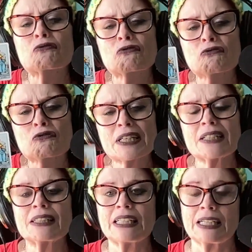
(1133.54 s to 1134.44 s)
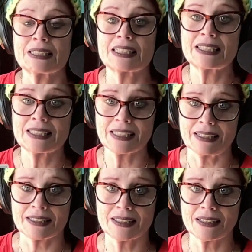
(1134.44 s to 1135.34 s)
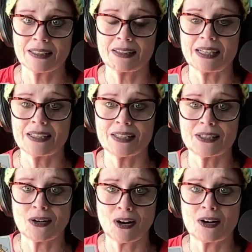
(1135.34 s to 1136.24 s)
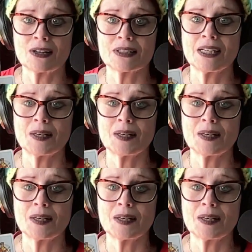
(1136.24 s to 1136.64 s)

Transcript: really insists that his heart